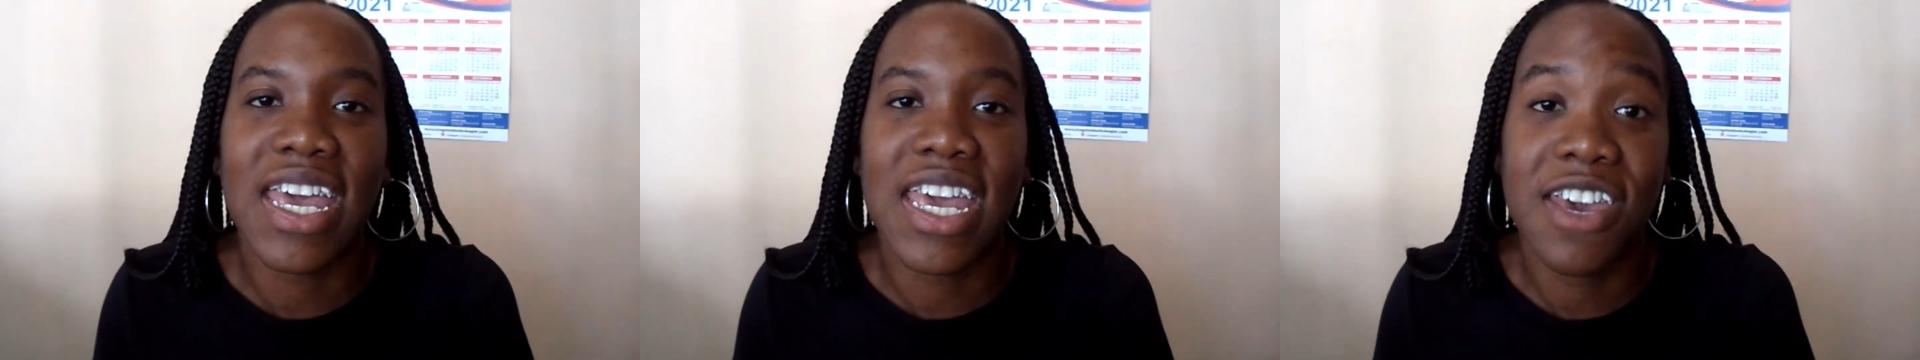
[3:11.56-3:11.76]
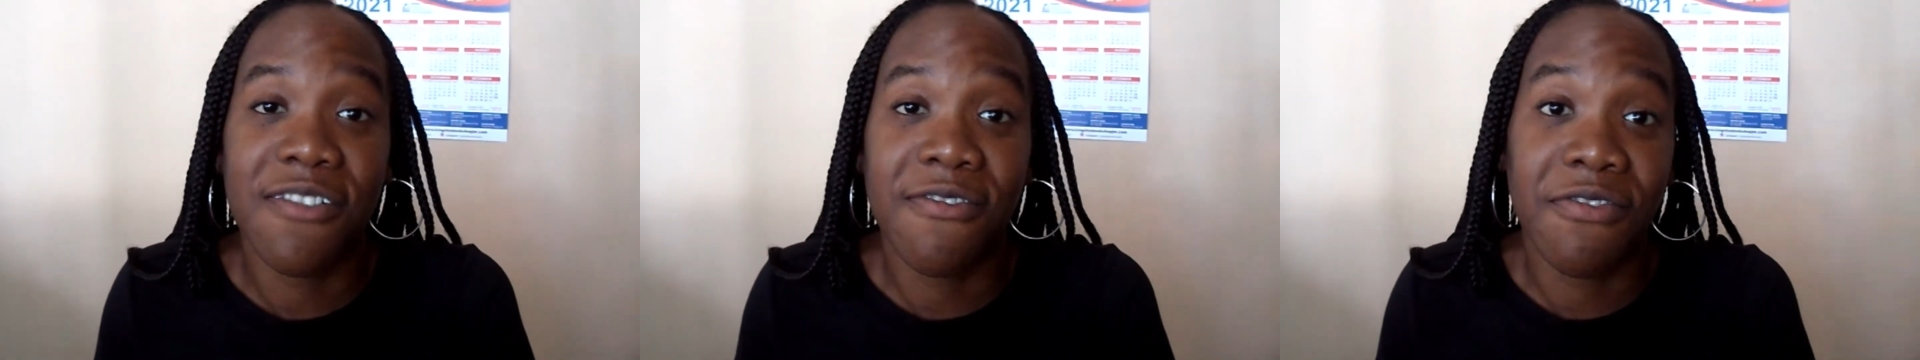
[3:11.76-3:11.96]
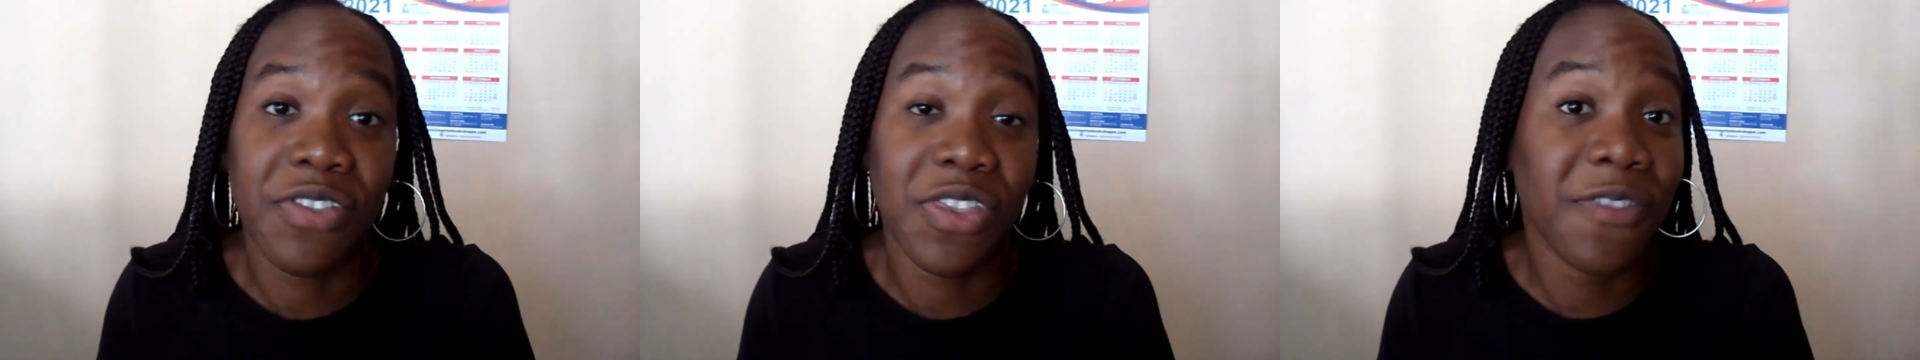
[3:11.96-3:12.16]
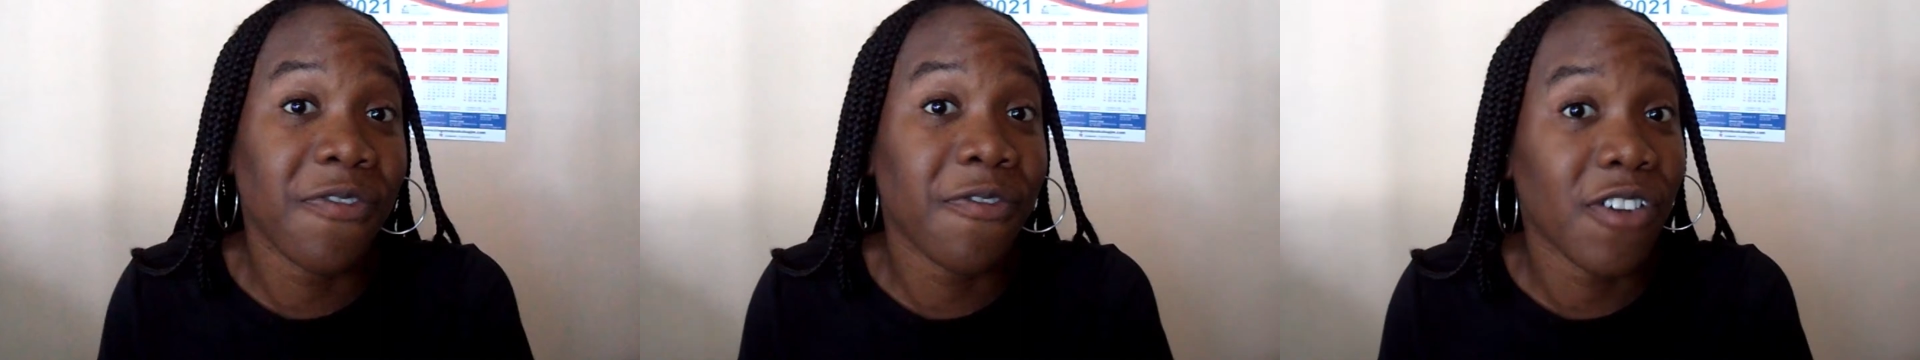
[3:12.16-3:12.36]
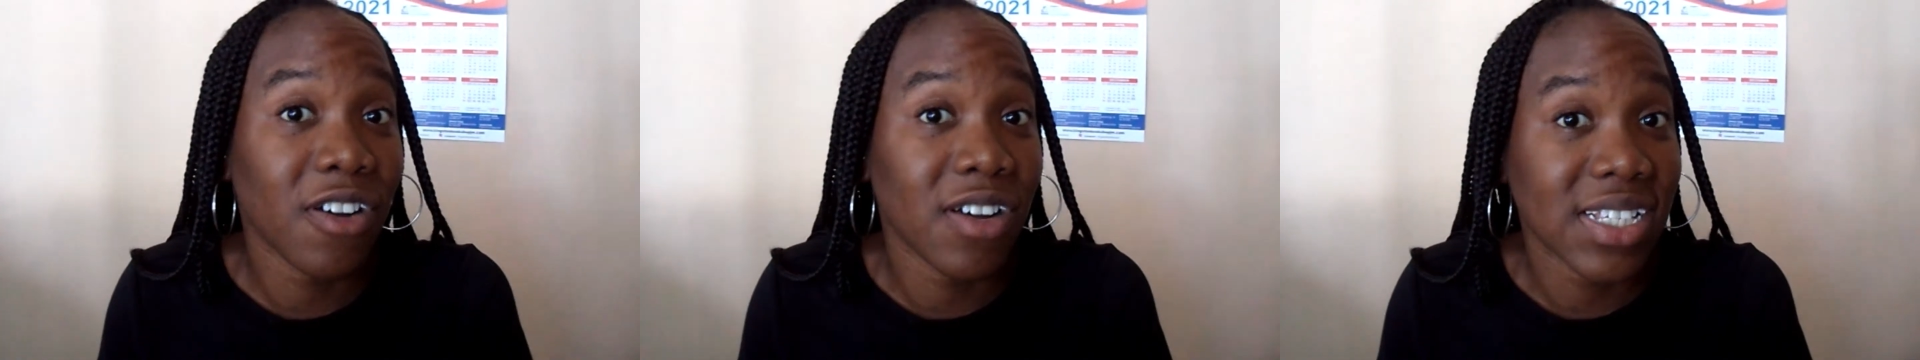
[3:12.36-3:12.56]
If the
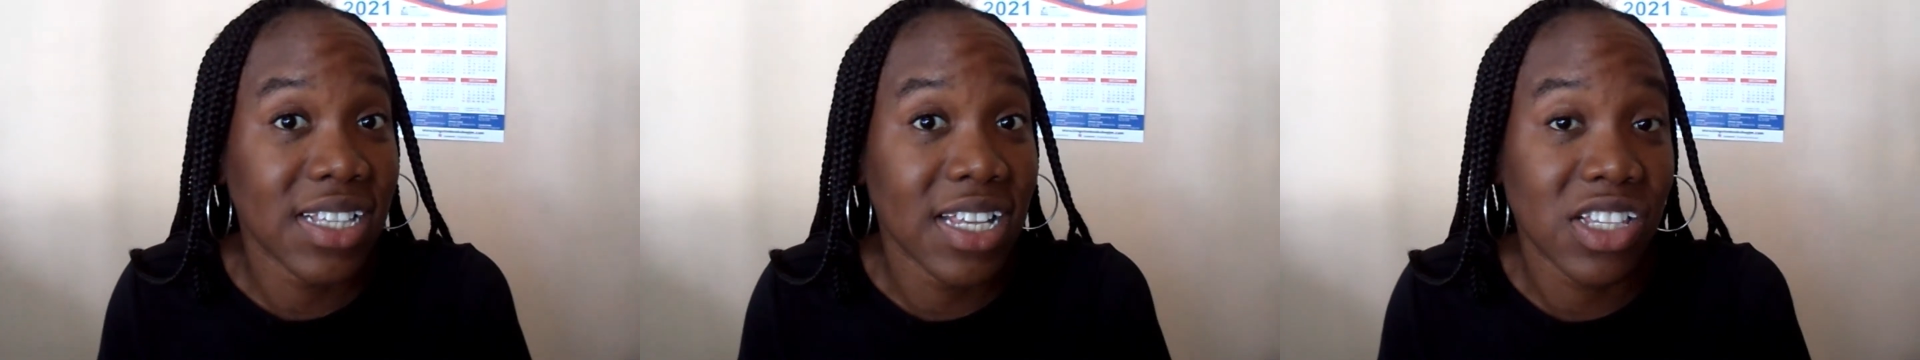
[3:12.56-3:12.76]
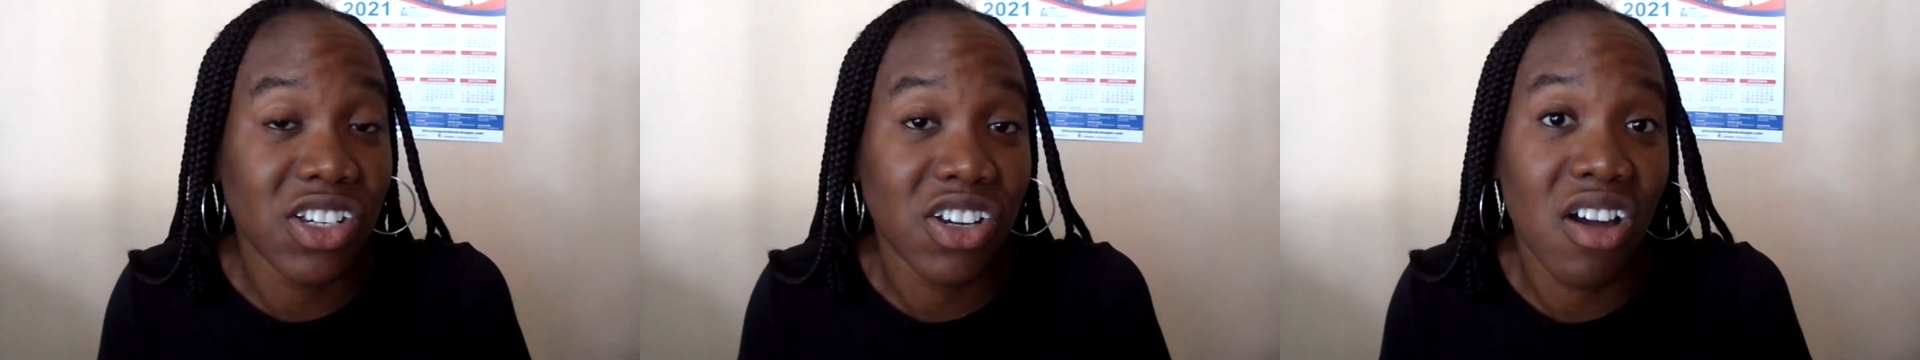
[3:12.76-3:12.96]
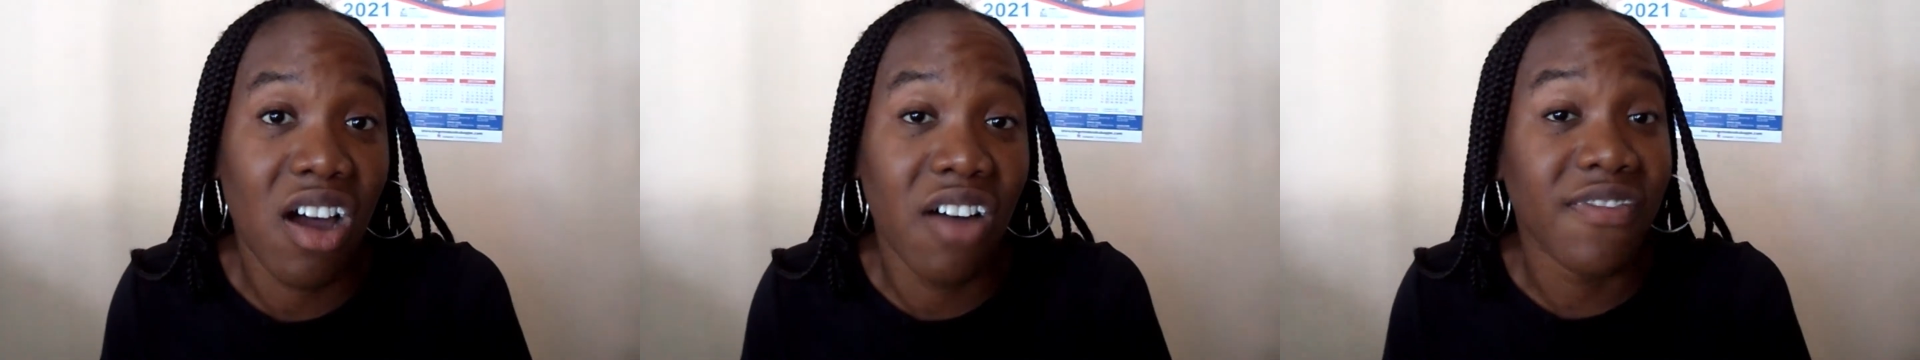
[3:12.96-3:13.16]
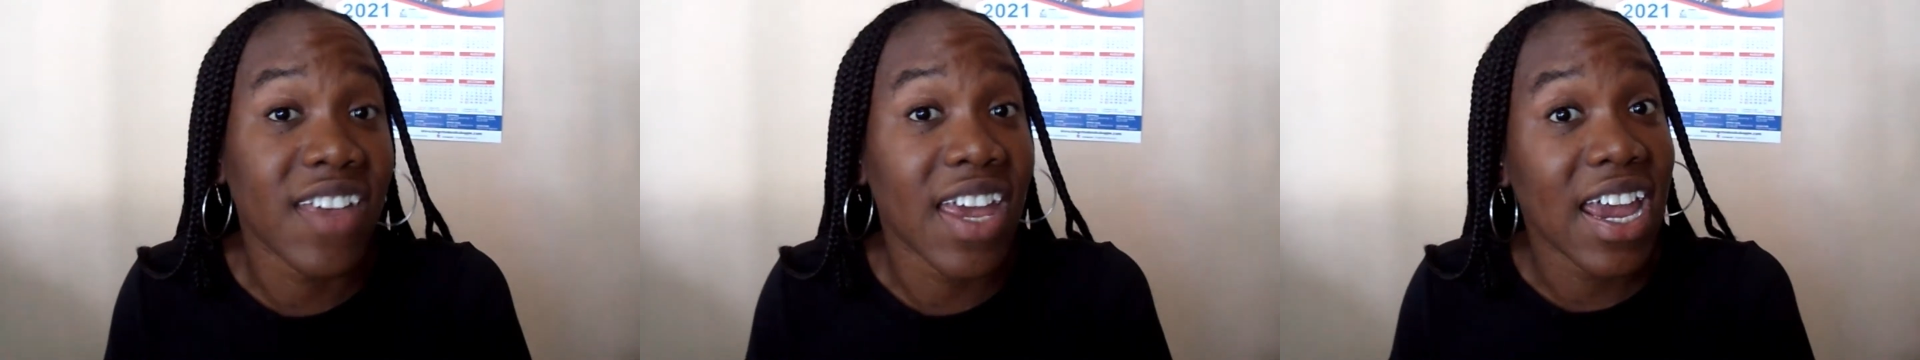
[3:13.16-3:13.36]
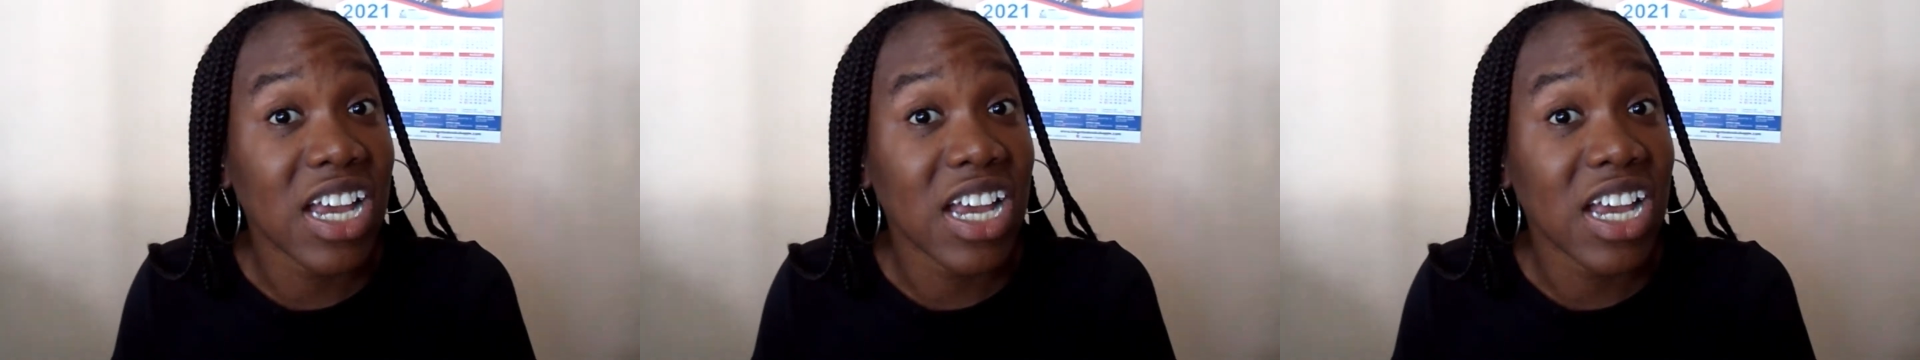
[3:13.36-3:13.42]
first letter of the